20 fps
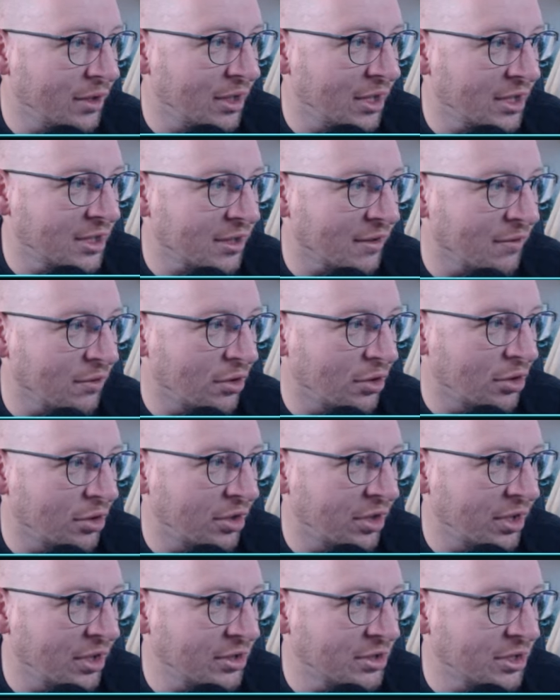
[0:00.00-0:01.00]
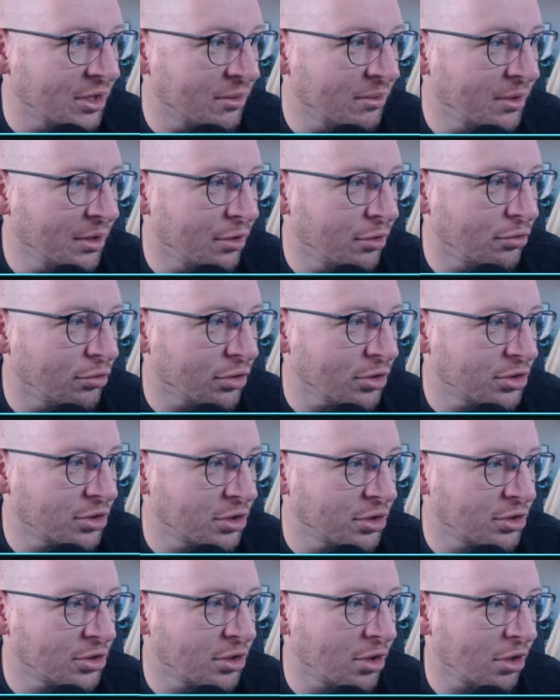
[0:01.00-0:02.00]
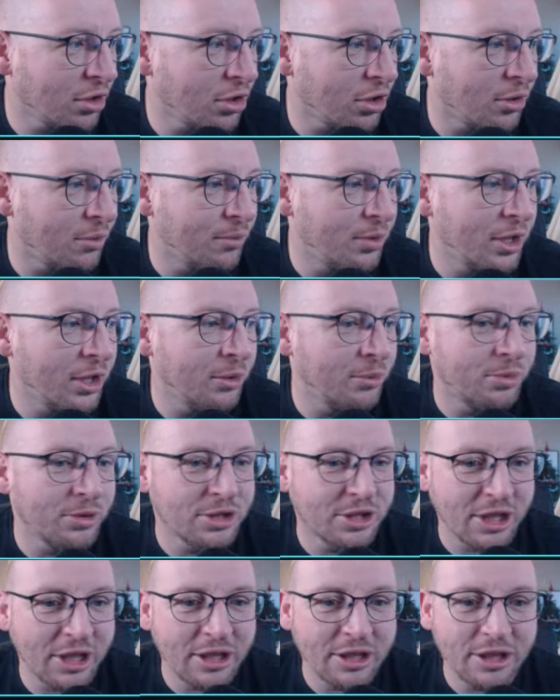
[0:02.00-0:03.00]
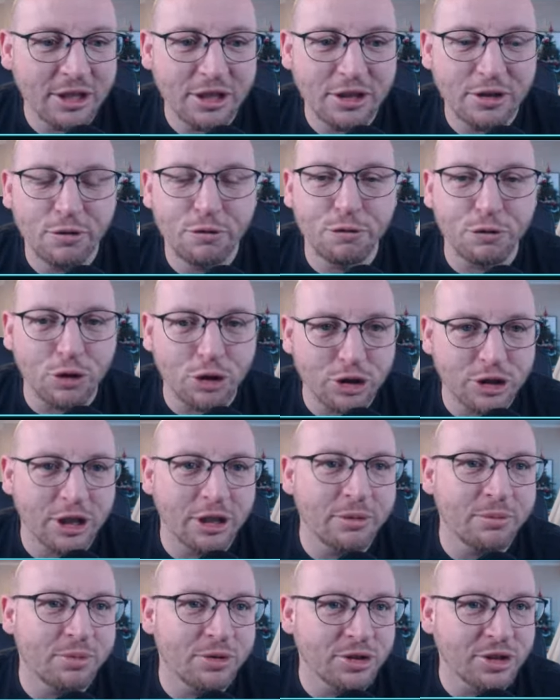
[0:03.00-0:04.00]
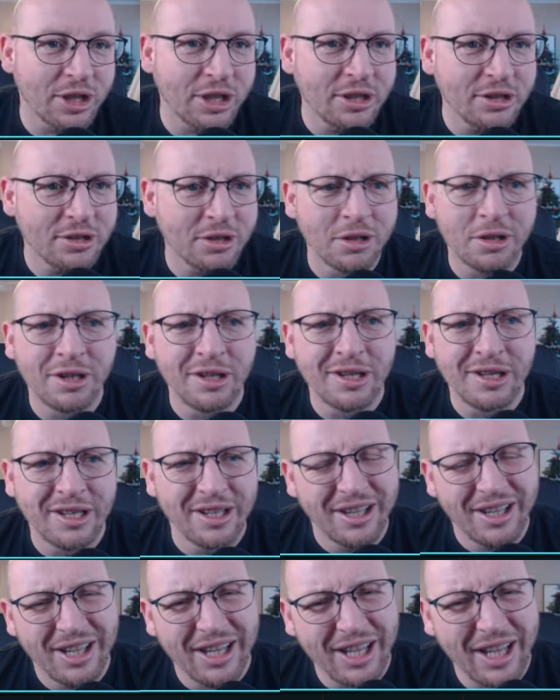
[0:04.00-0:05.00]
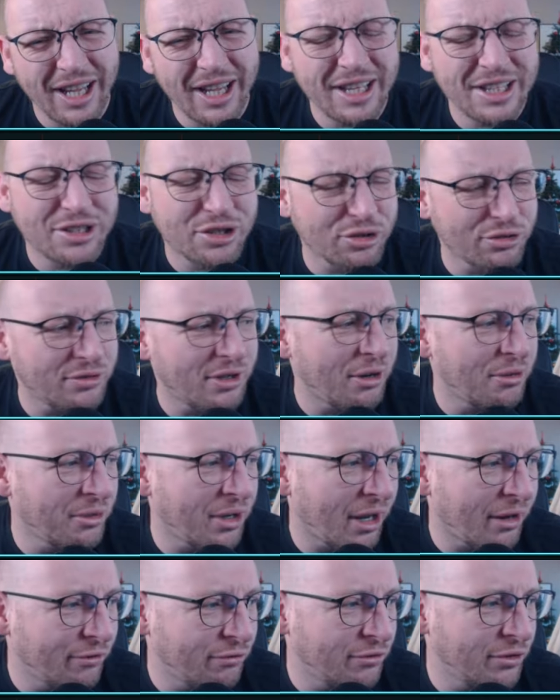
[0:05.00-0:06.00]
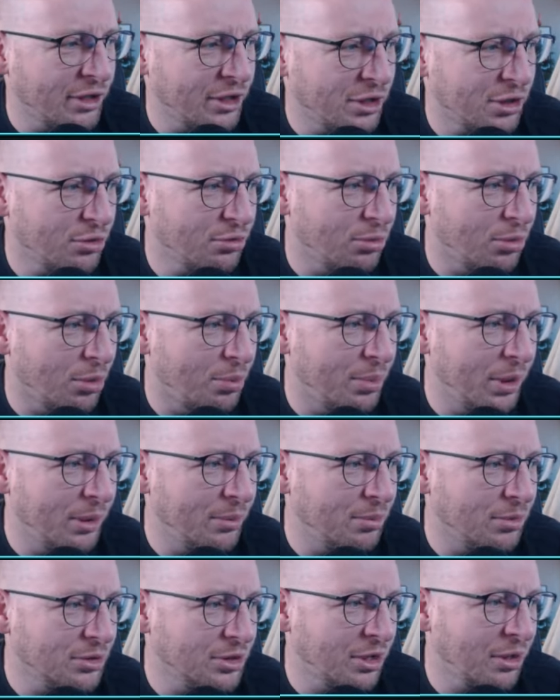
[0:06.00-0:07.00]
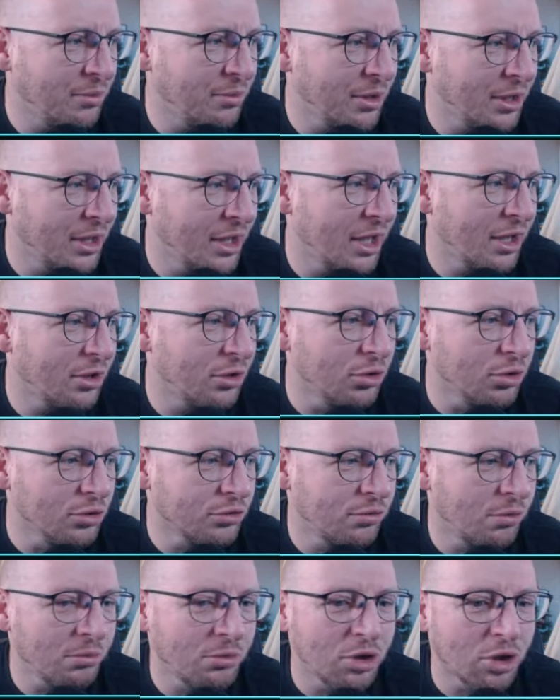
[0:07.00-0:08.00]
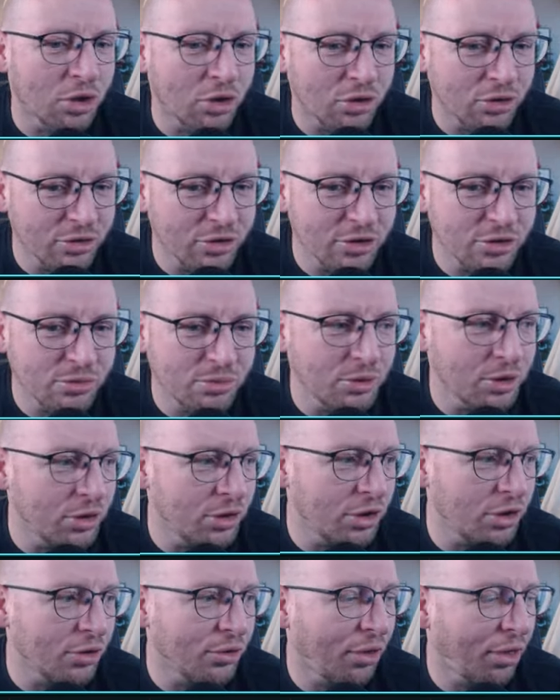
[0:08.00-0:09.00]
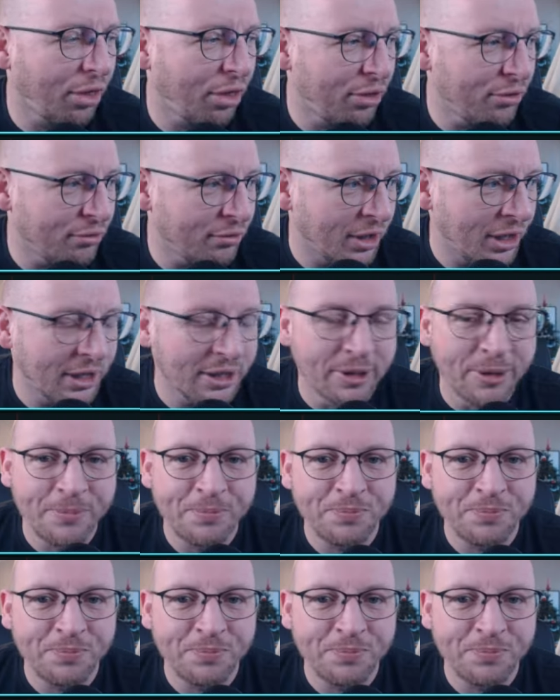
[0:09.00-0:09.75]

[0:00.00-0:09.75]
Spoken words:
let's have a look at things, shall we? Crosses completed percentage, 14%. It's around average what people seem to get. Goals from corners, we only got 3.